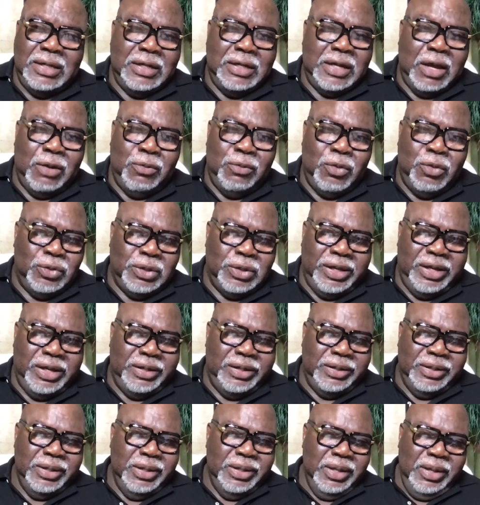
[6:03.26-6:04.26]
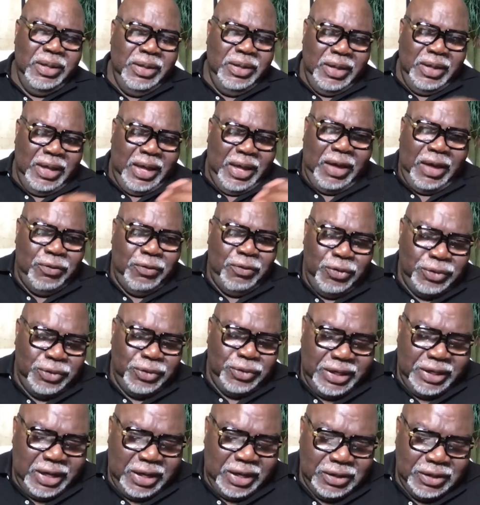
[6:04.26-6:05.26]
and I won't get out
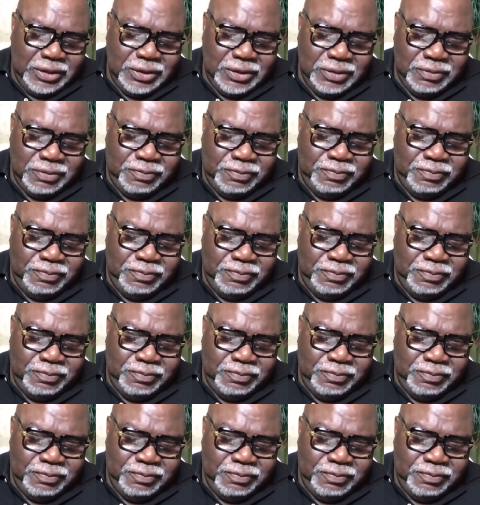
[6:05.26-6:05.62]
of the